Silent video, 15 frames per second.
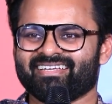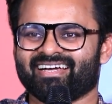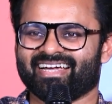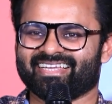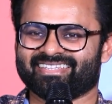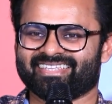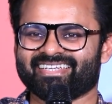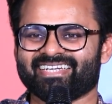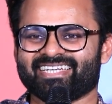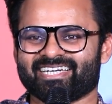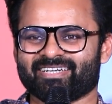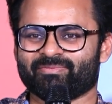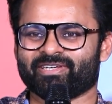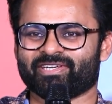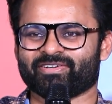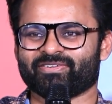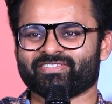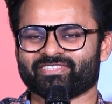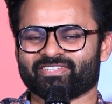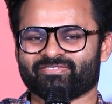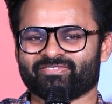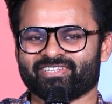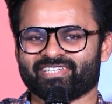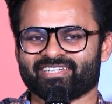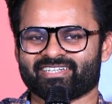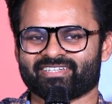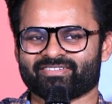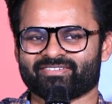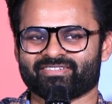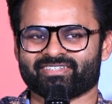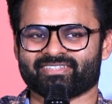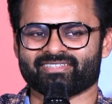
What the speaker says: I think it will be around somewhere around